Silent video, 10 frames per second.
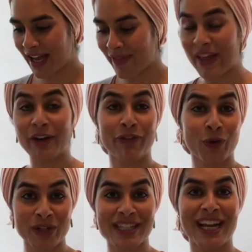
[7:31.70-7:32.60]
then of
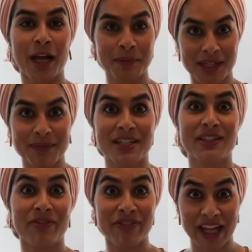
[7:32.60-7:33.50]
course it helps them to
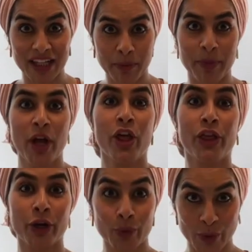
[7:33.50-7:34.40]
develop
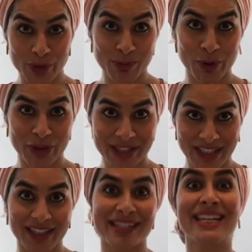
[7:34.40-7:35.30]
their gross motor
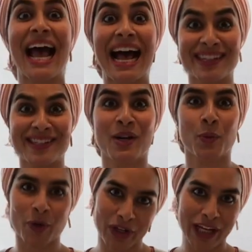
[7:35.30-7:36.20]
skills as
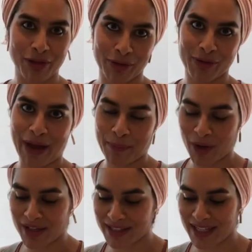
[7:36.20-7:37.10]
they're working through that
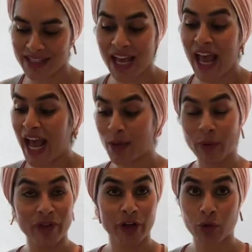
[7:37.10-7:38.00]
process. And
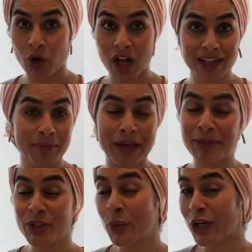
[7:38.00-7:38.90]
when they're crawling,
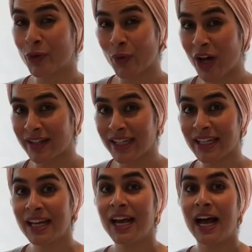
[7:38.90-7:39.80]
babies who are
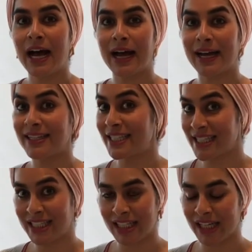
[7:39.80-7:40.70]
crawling and
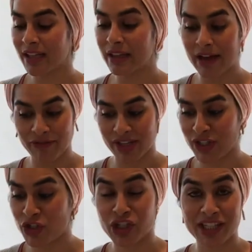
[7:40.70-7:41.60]
sitting love
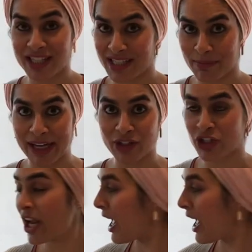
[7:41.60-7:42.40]
this just as much